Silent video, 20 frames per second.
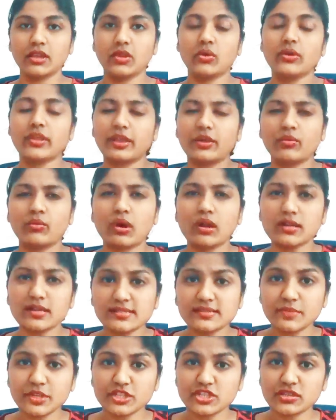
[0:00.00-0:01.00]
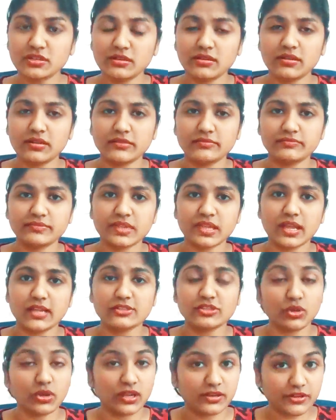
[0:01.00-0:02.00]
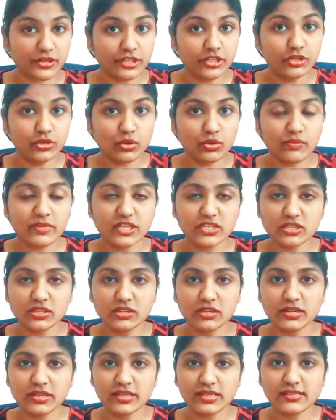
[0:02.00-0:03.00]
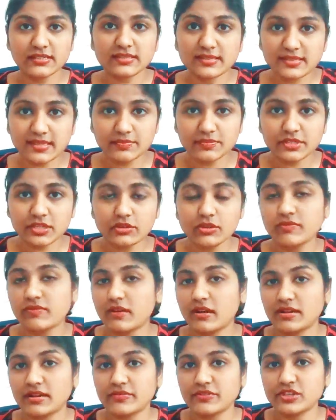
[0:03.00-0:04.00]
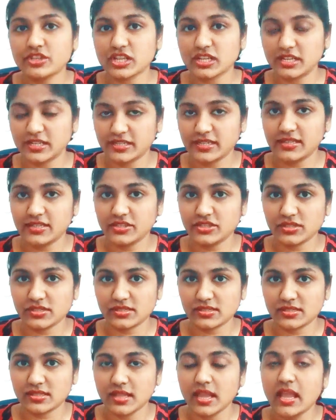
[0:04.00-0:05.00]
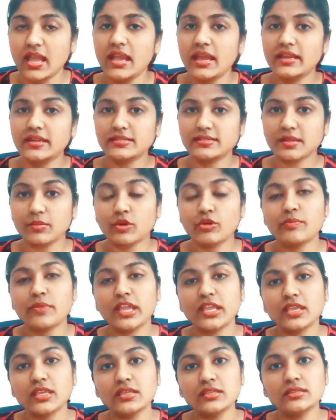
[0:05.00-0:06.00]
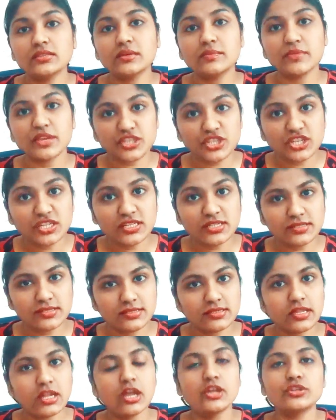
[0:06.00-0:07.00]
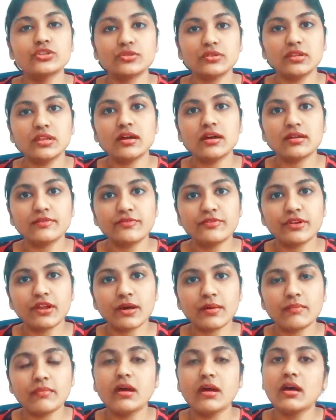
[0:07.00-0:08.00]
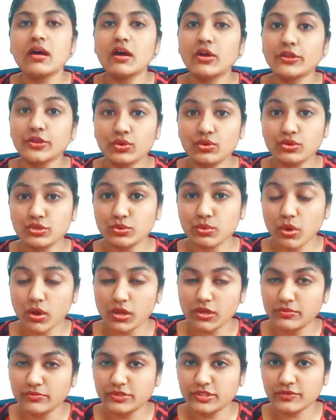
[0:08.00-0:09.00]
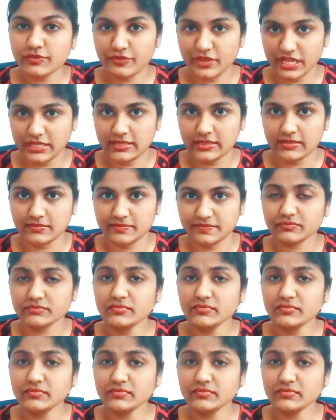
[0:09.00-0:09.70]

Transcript: Okay, what is machine learning? As you already know, machine learning is a subset of artificial intelligence. It is about making the machines to learn from huge volumes of data.